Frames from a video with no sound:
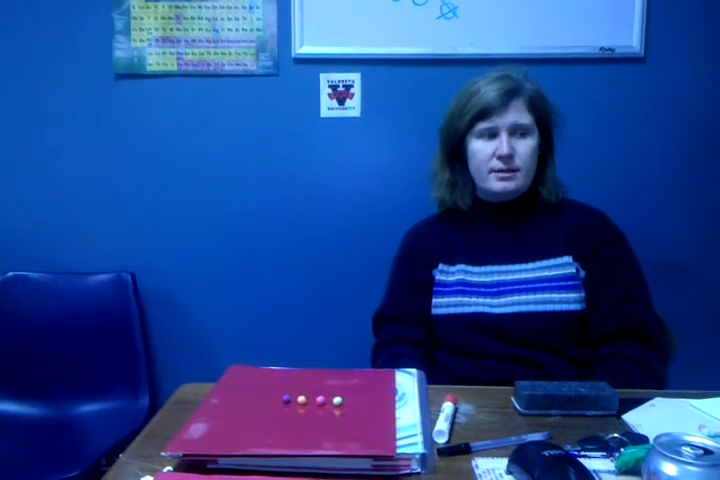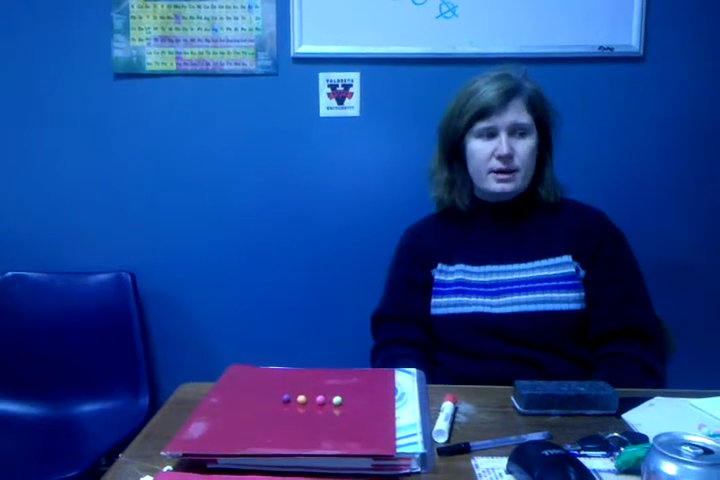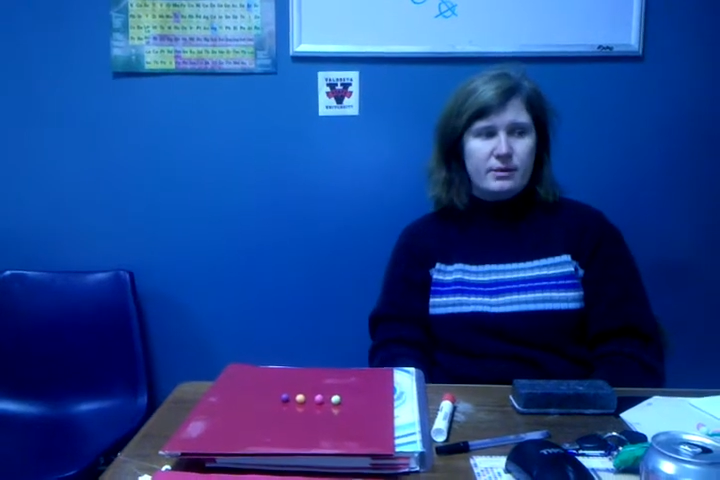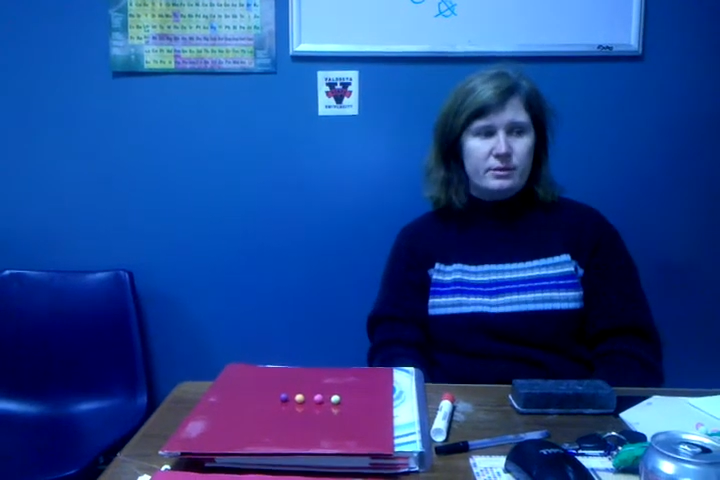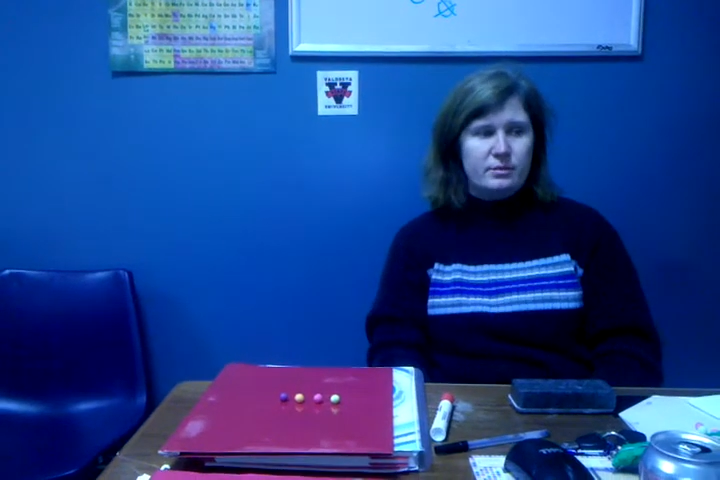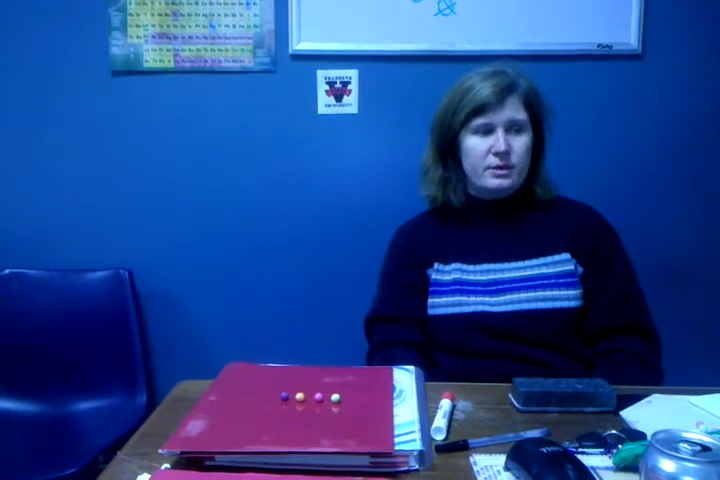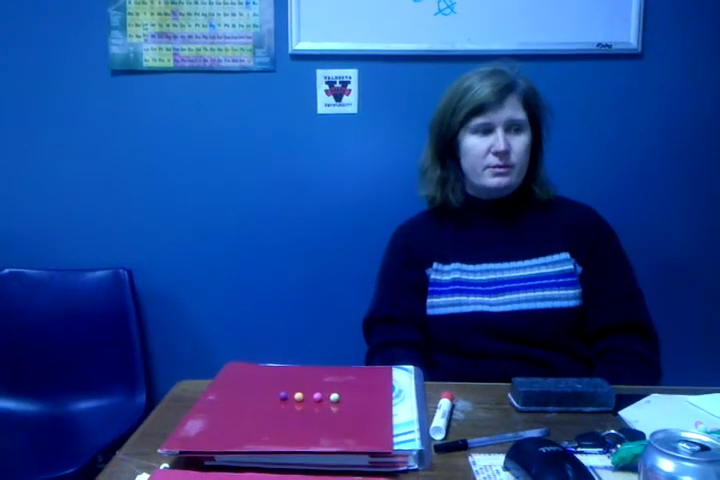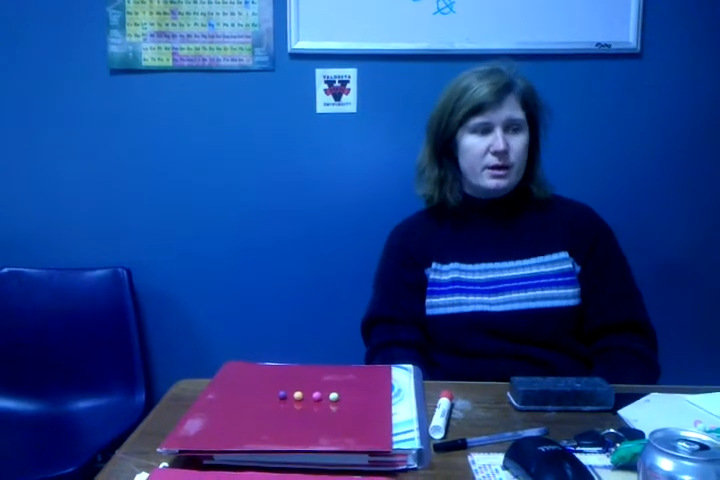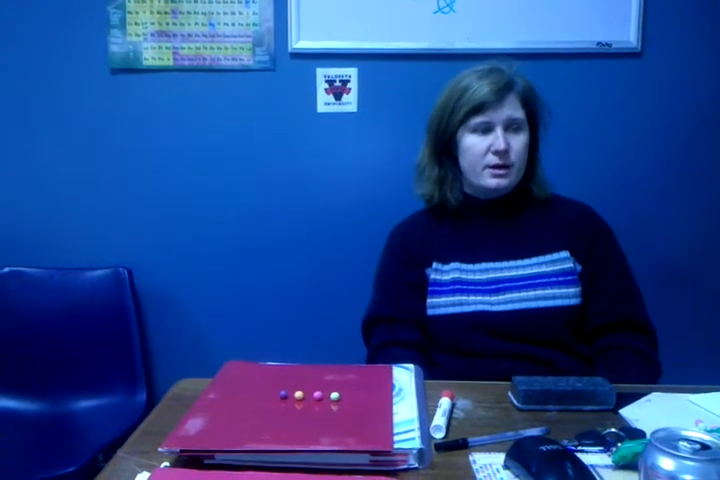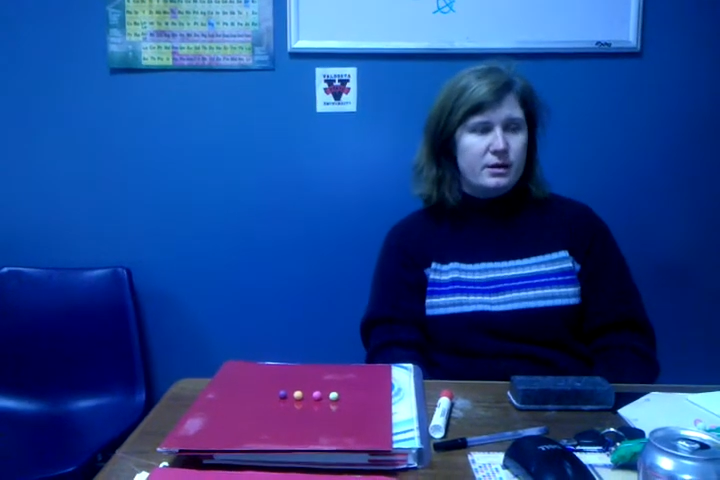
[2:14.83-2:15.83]
And that would
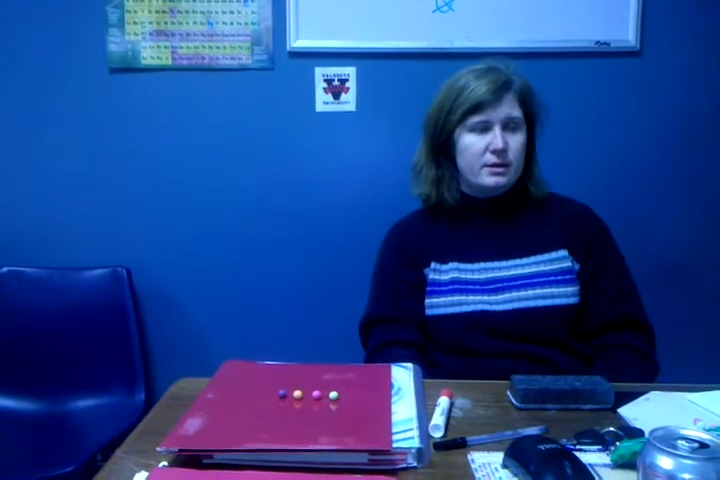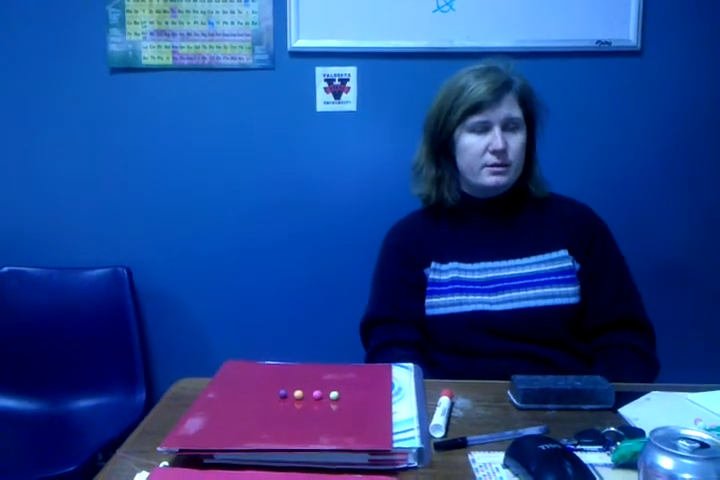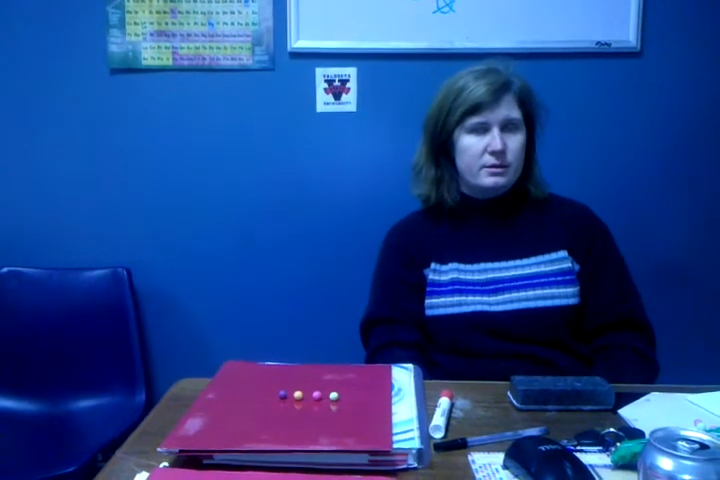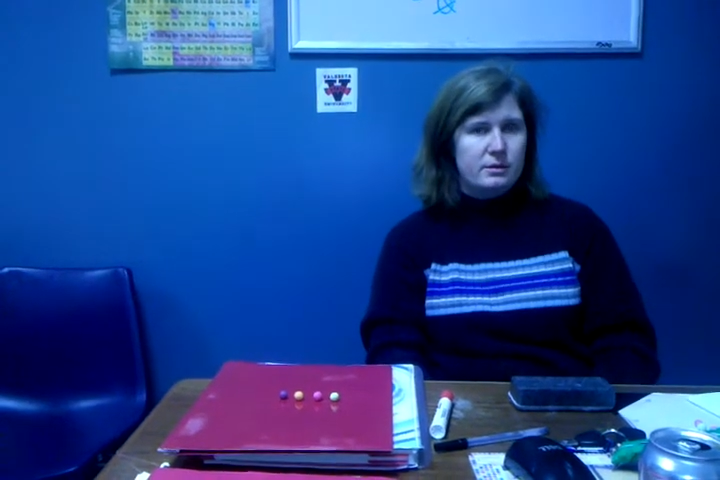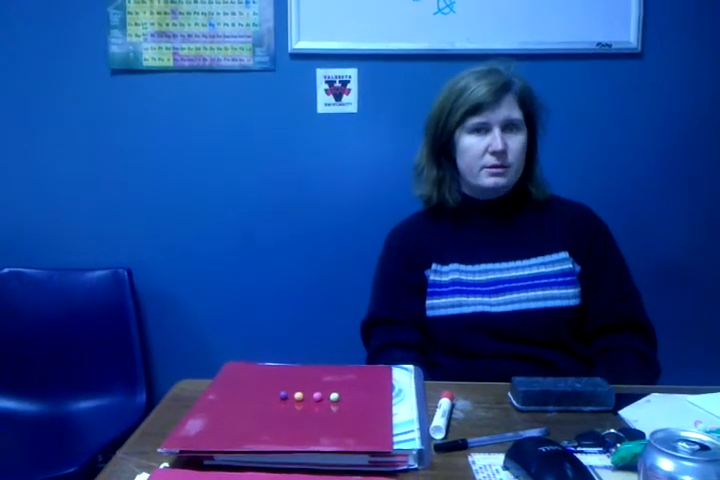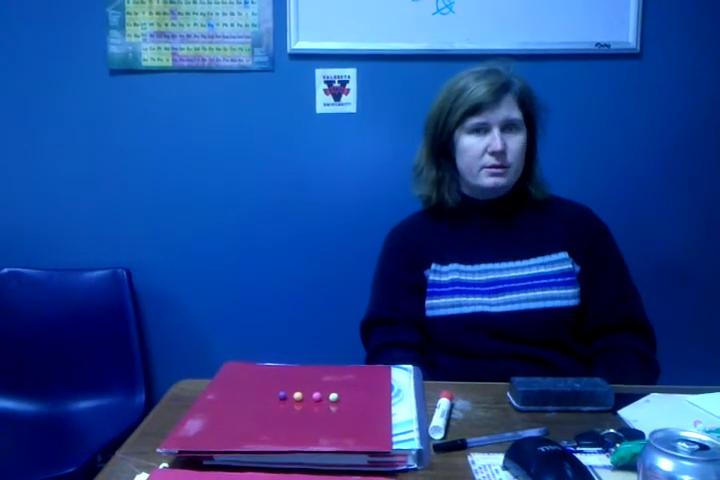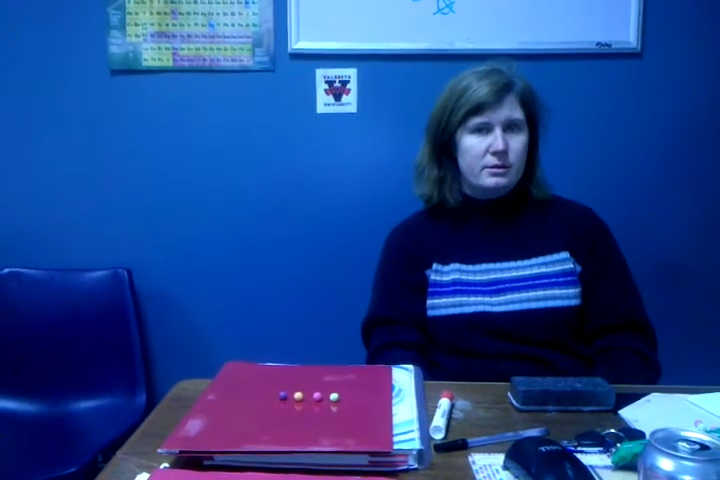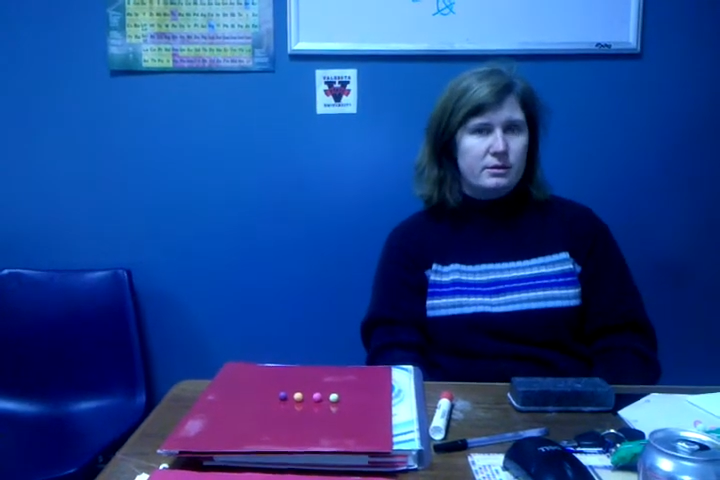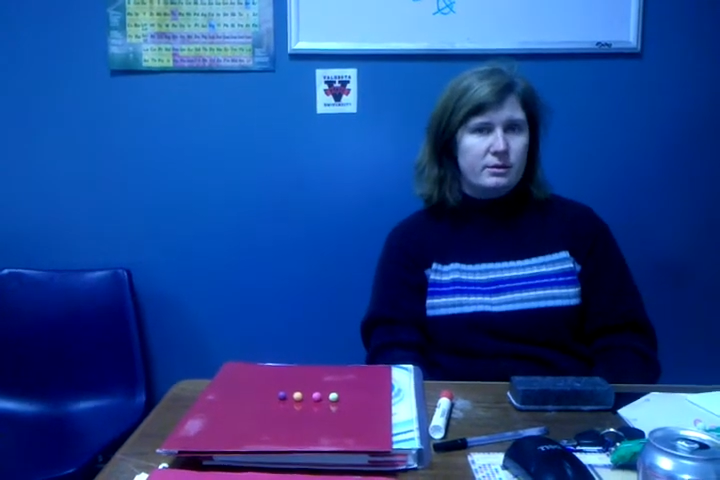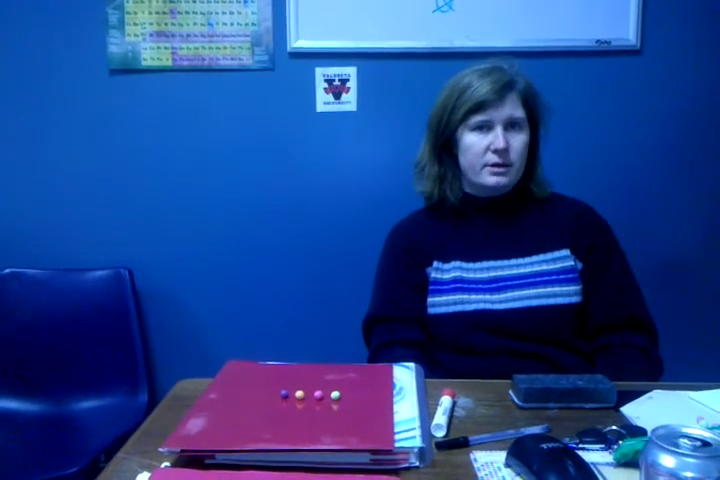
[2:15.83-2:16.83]
be my
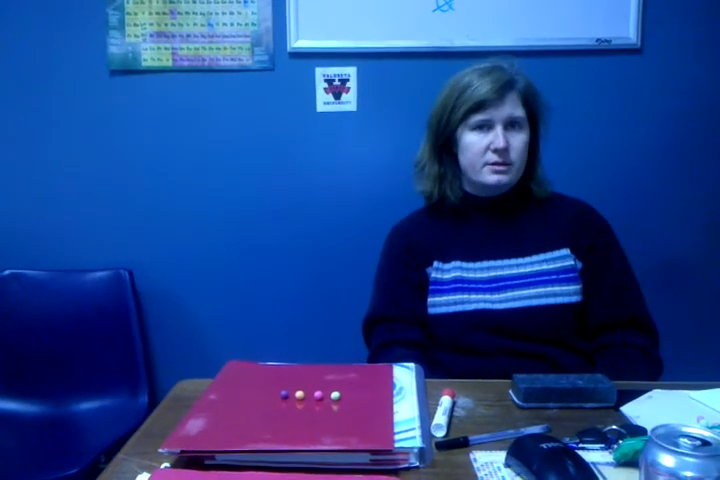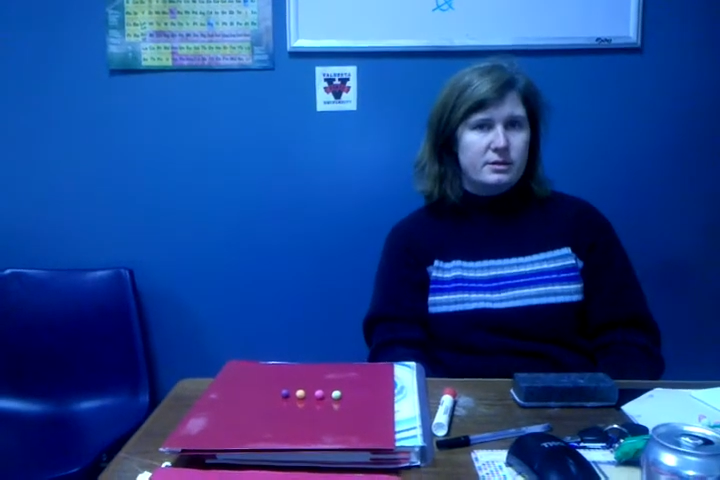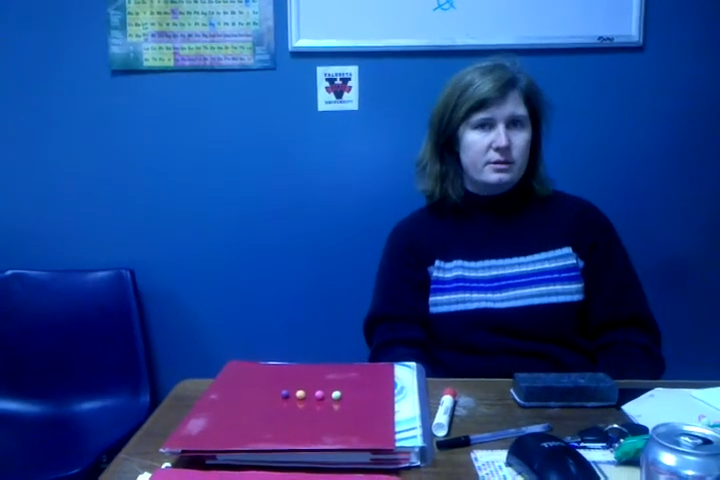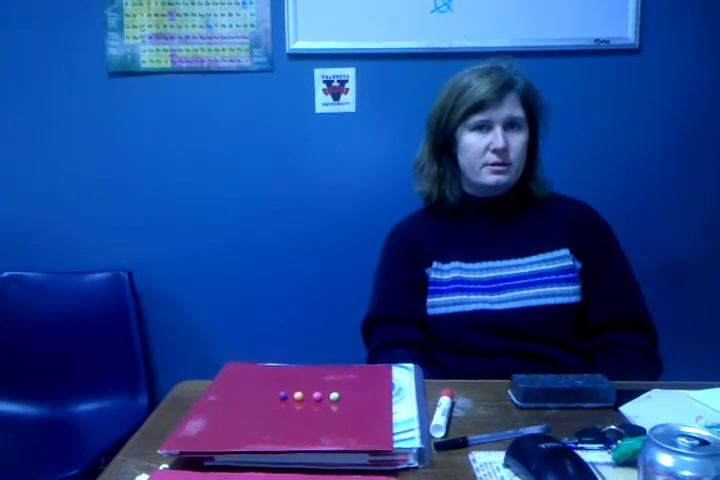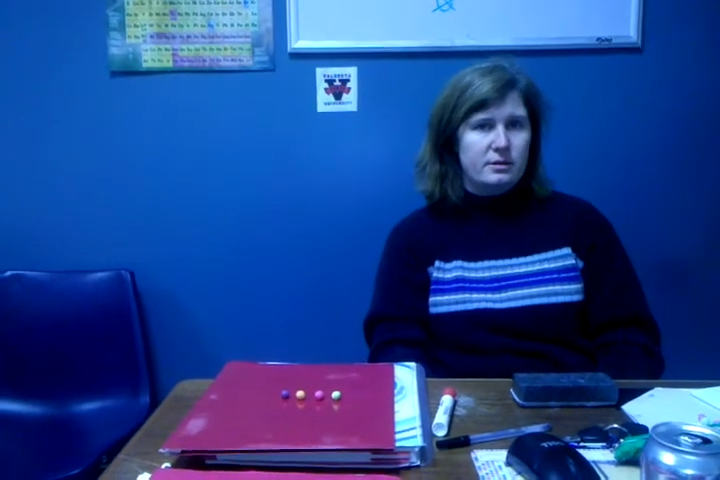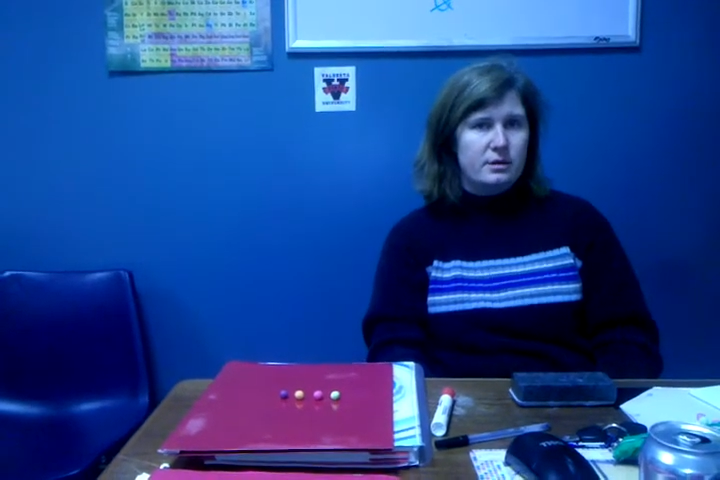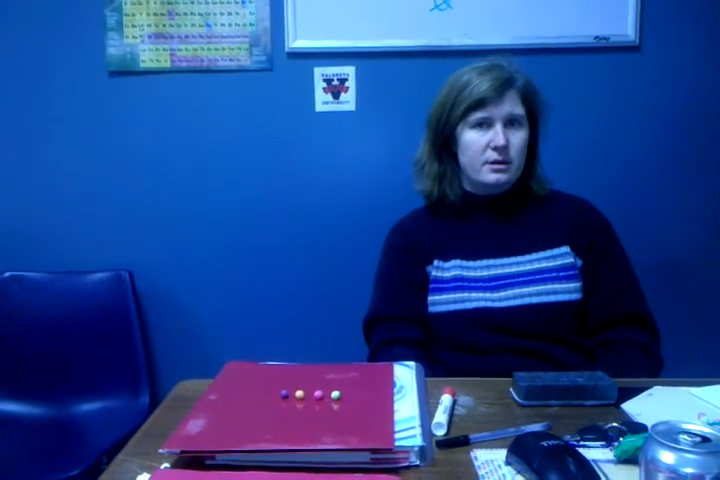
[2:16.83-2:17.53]
lesson.